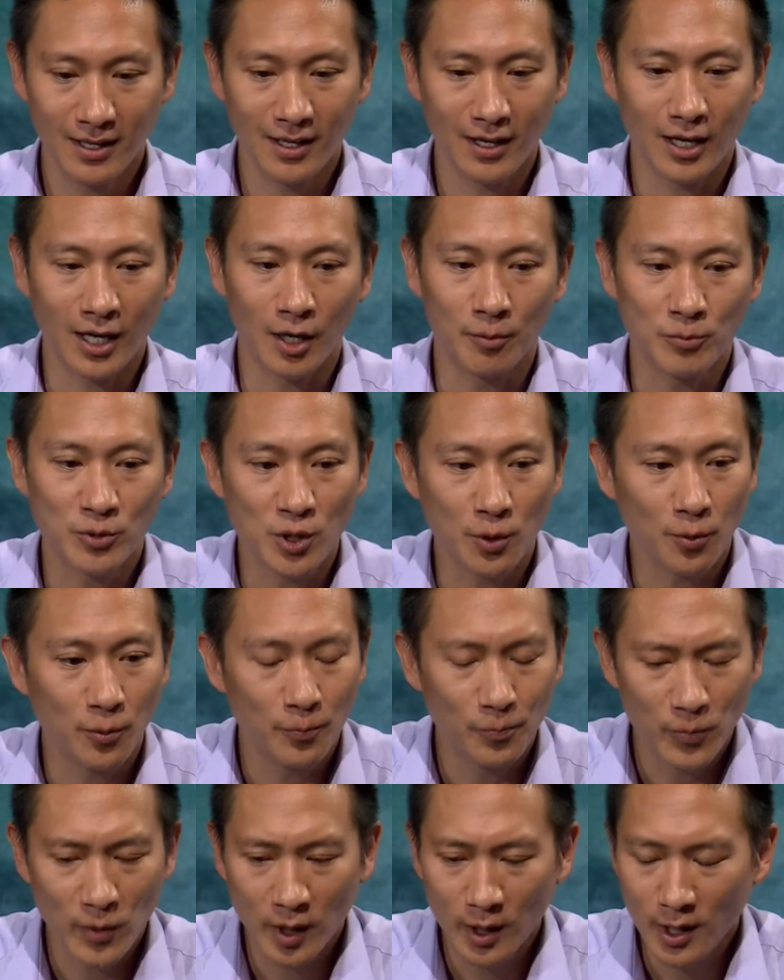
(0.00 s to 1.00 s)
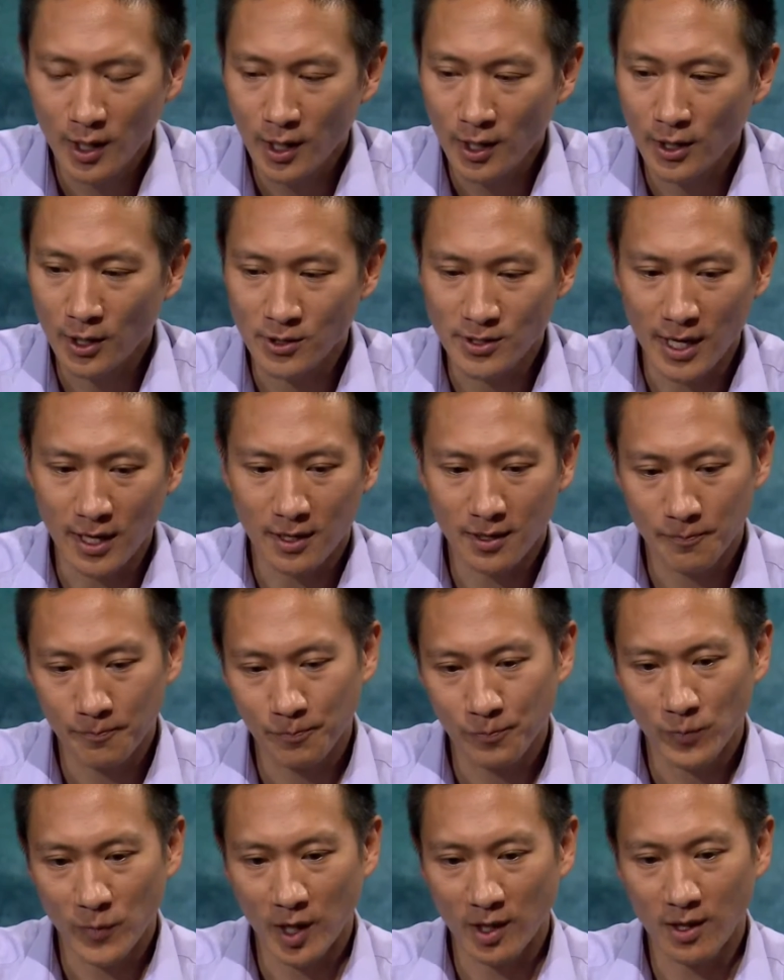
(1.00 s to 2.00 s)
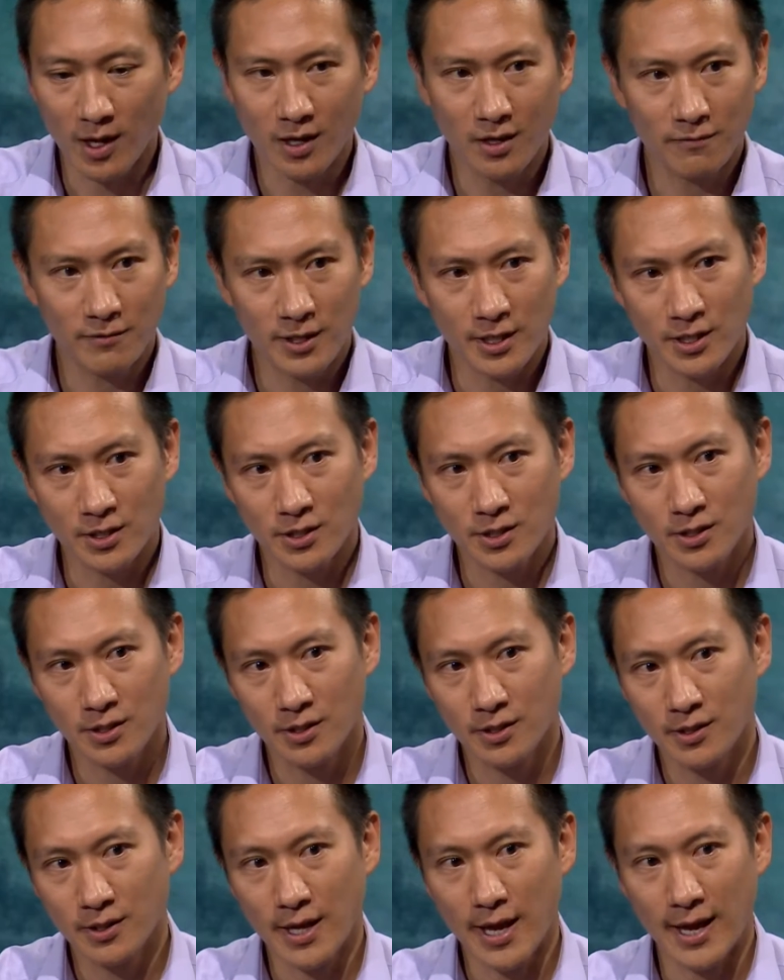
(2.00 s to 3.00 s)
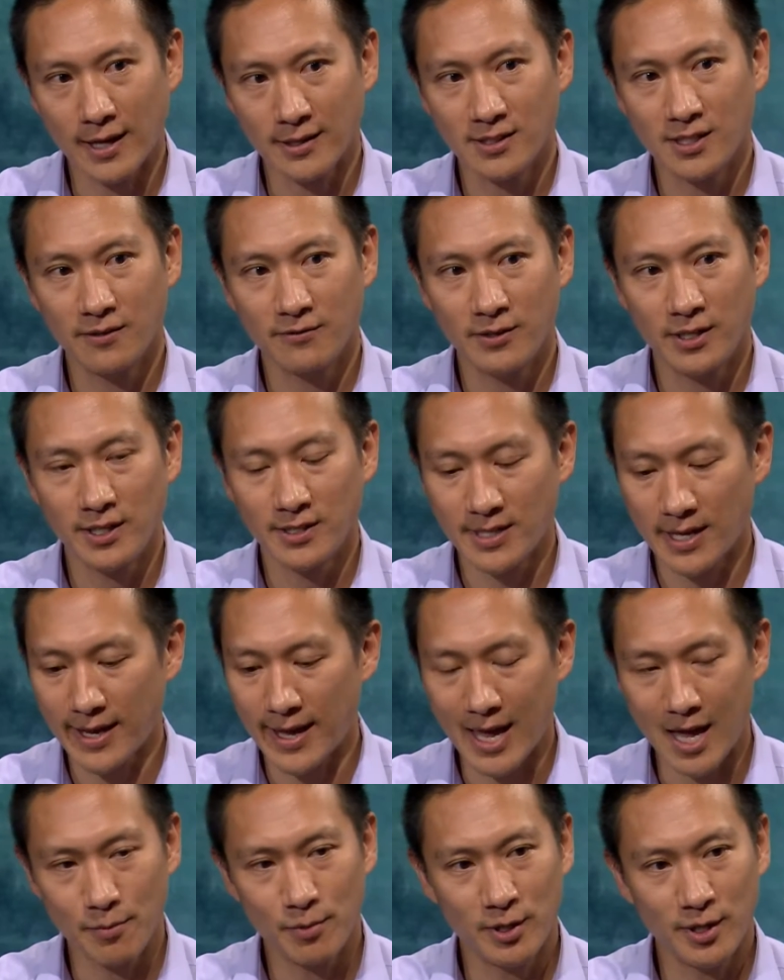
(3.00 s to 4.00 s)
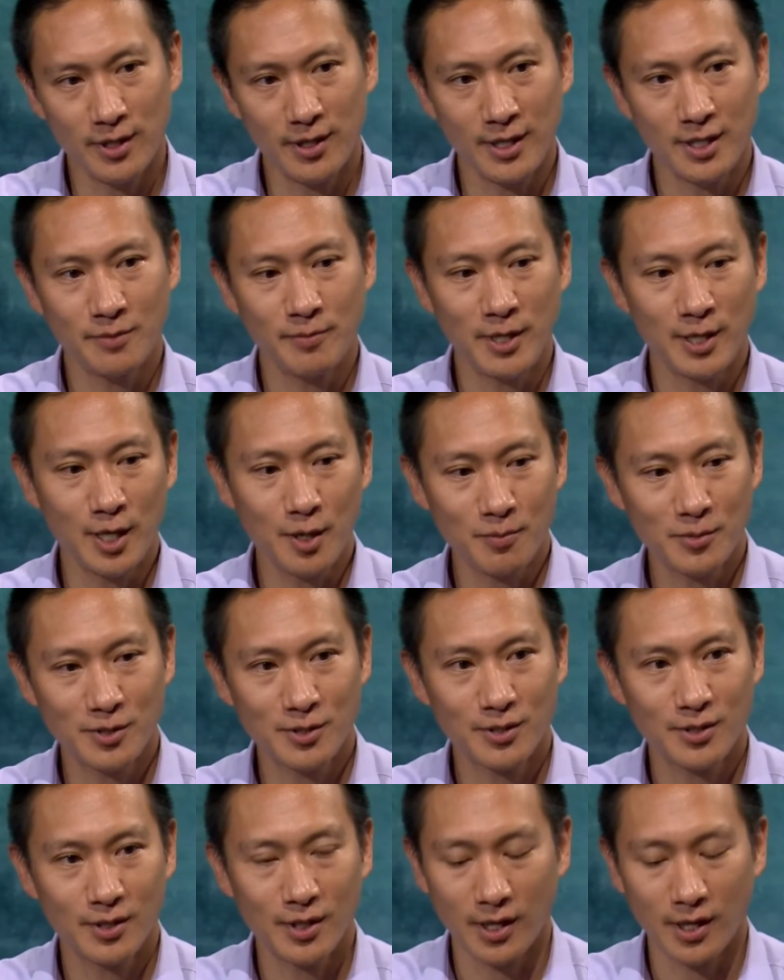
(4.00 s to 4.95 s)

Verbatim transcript: Um, so there's like a lot of these activities that happen in these meetups,